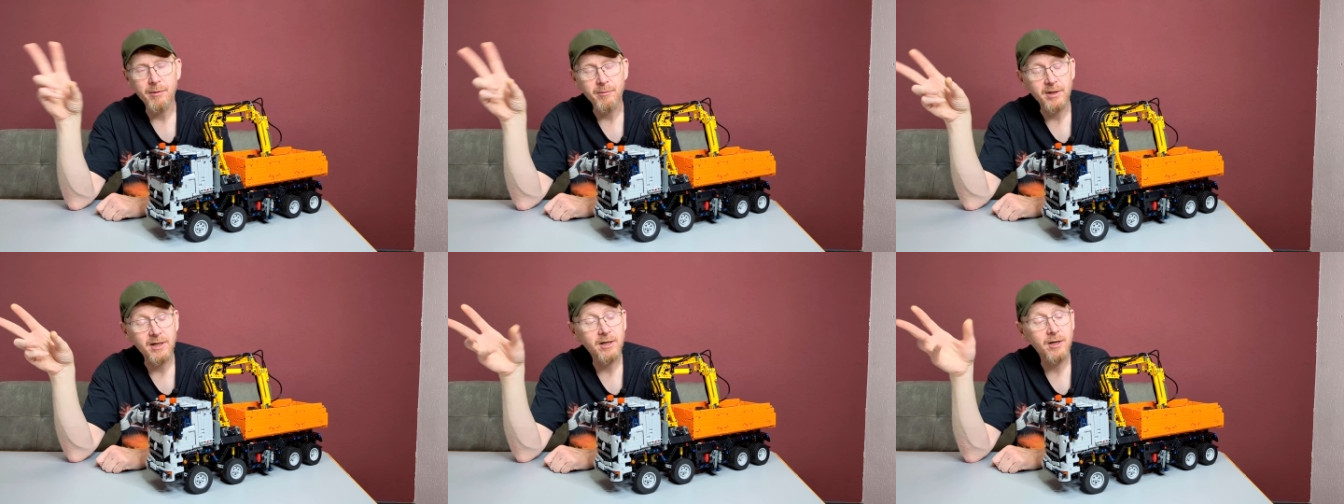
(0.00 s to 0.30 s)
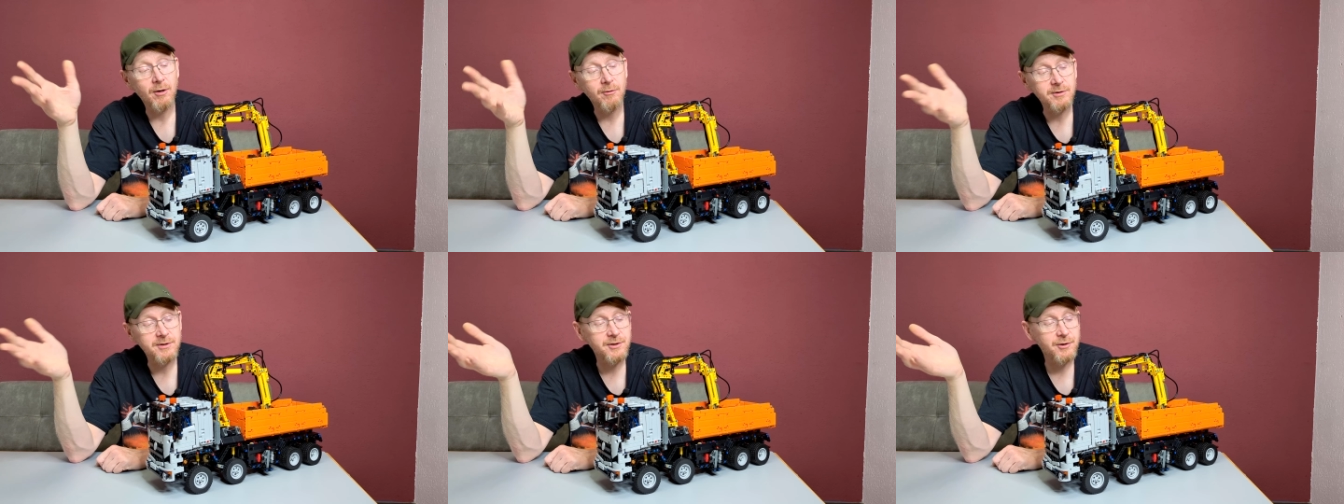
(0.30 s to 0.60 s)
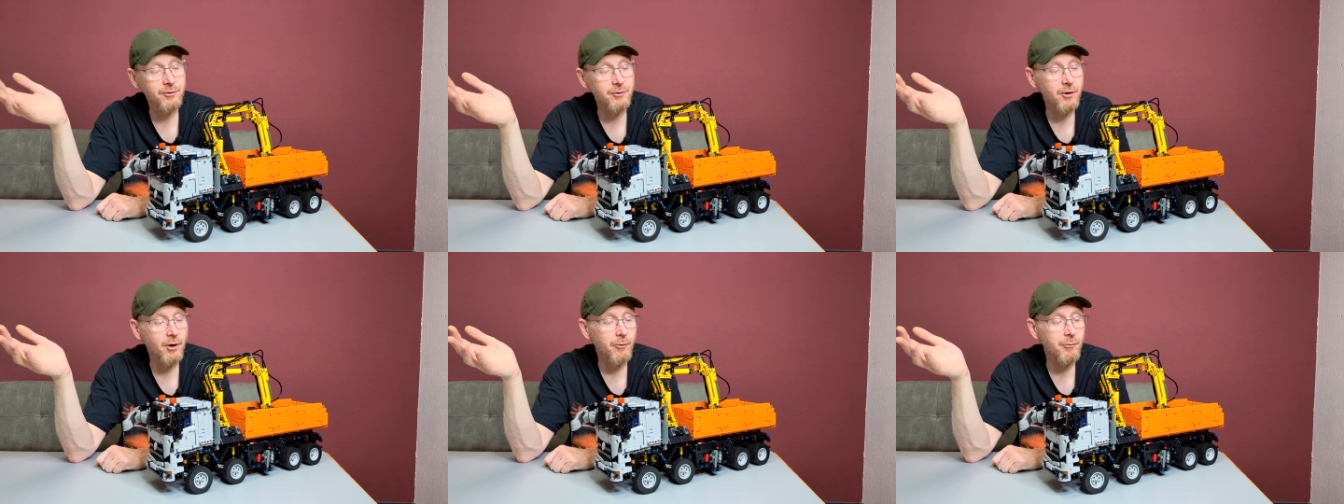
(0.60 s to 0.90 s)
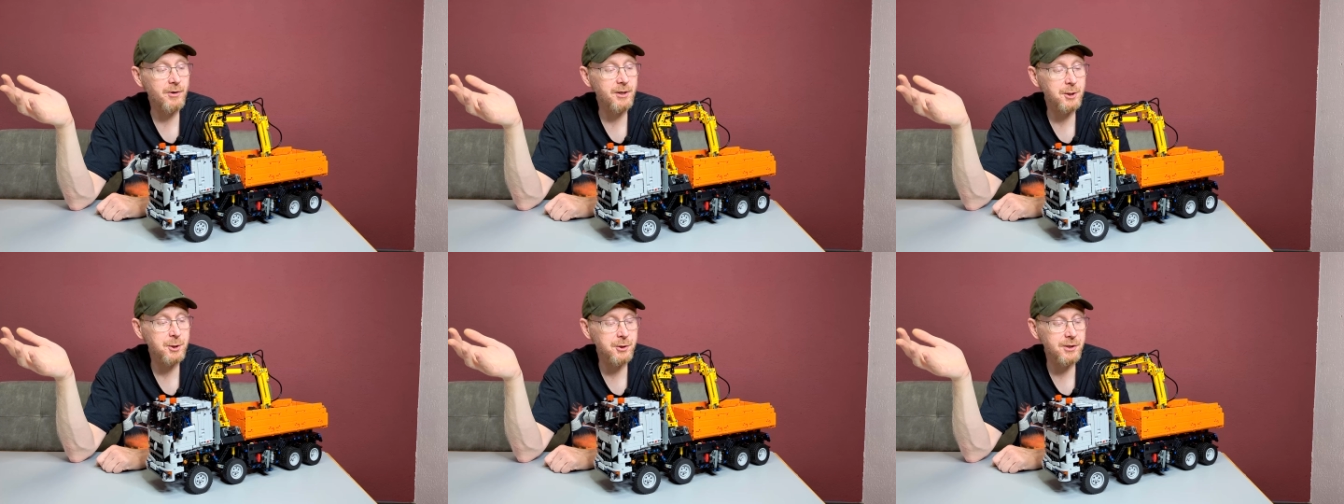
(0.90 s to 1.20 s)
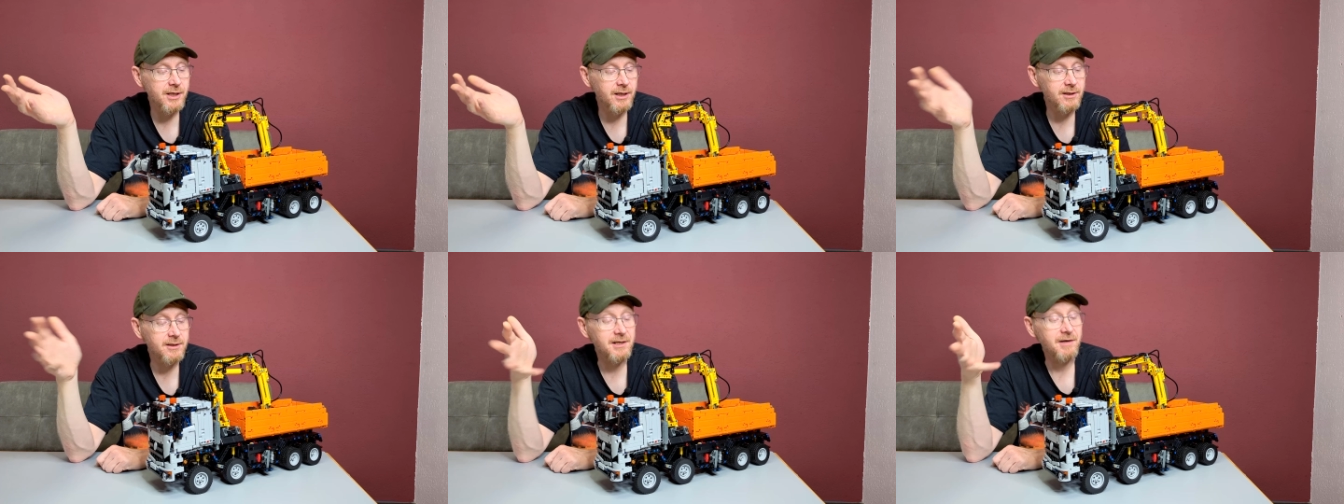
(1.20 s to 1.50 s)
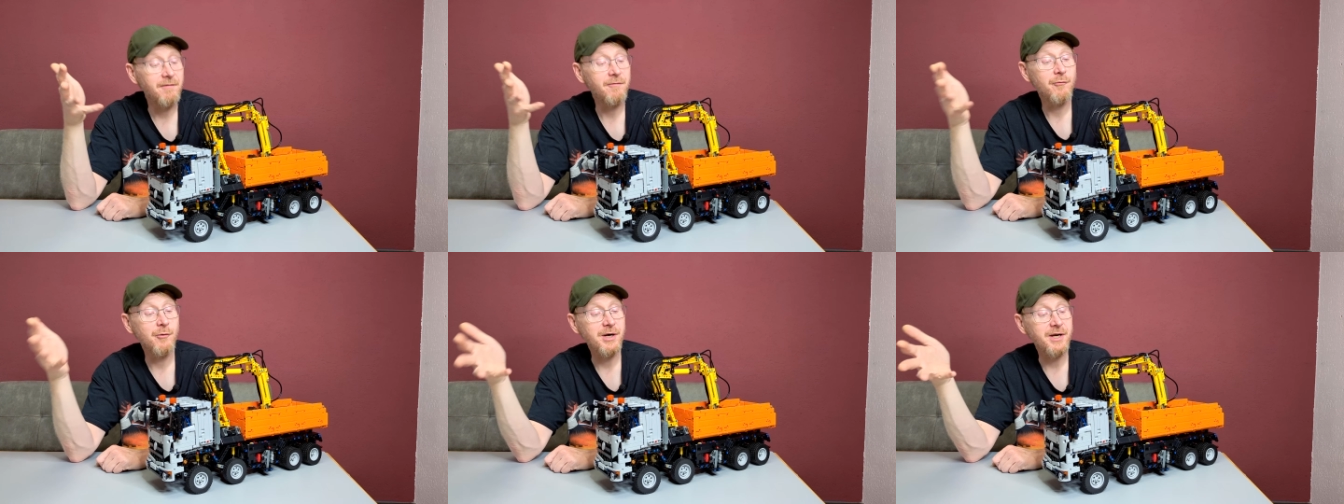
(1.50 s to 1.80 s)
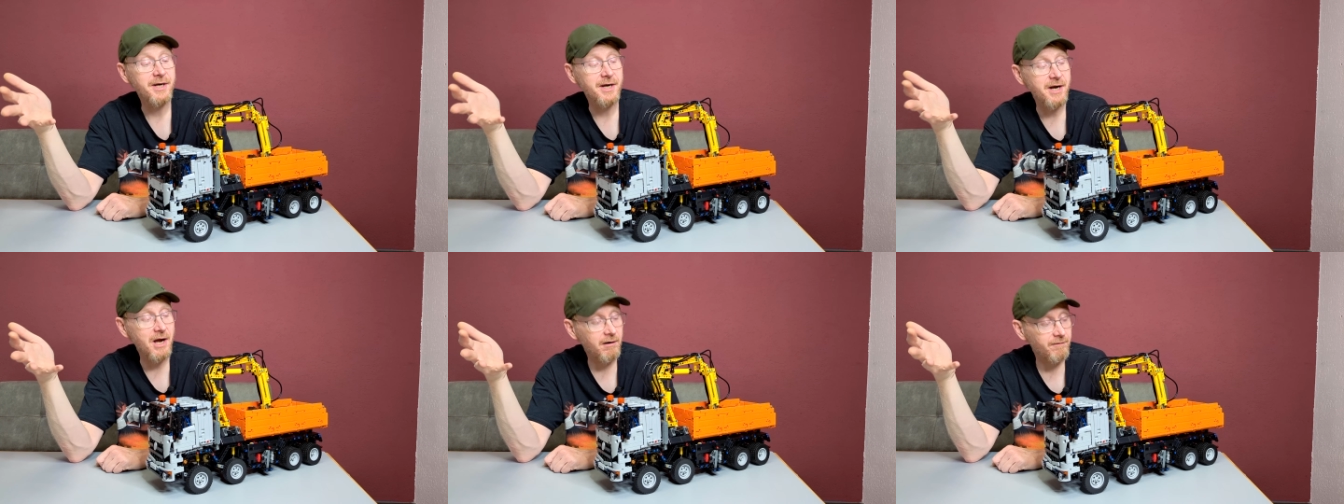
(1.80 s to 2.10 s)
very close to the original,
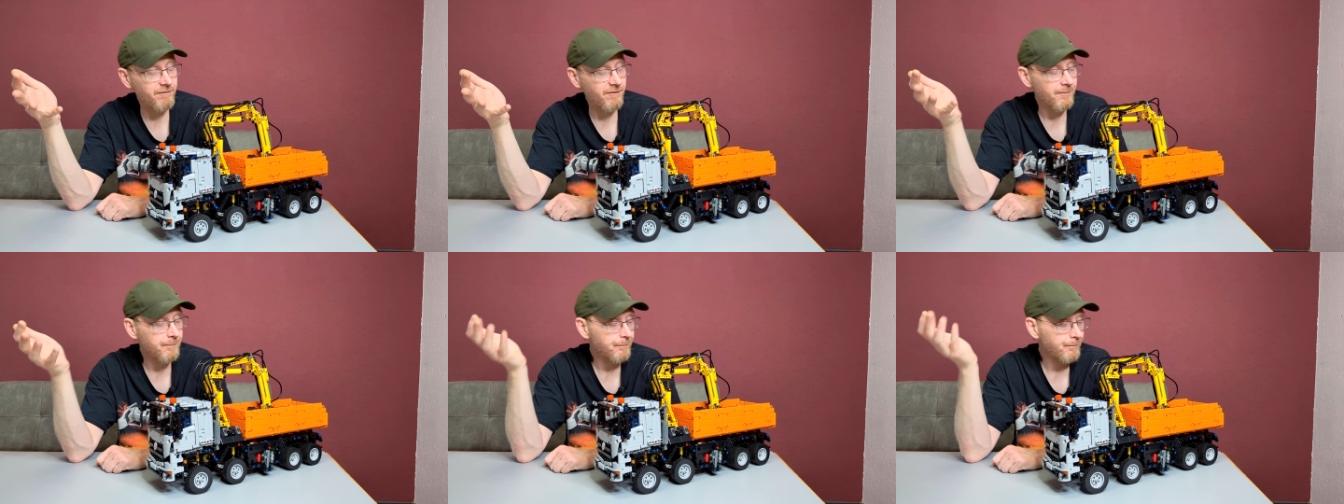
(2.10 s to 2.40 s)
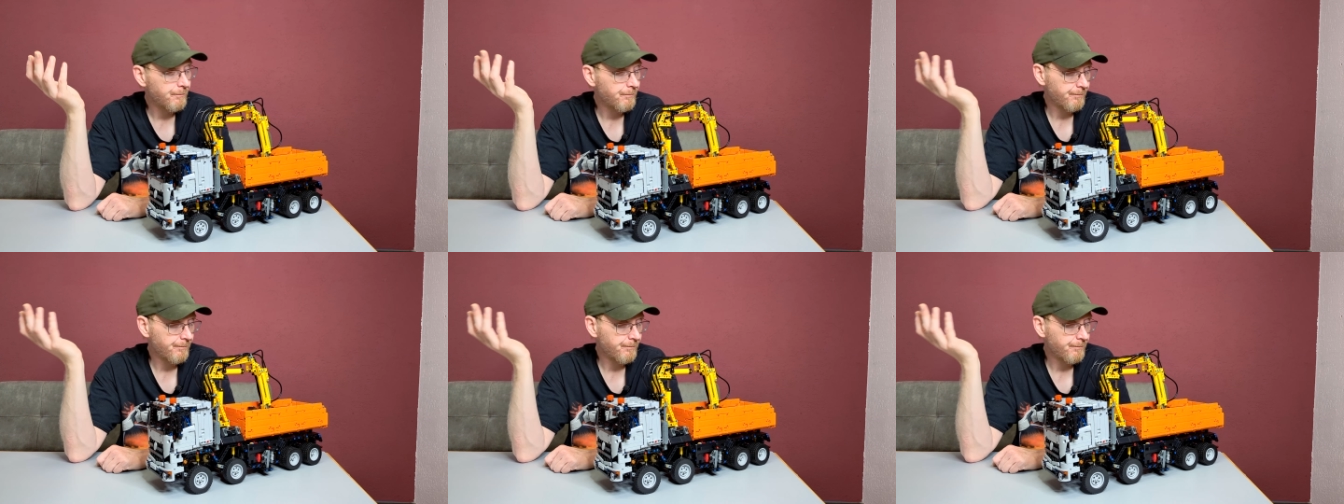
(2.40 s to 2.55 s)
different enough.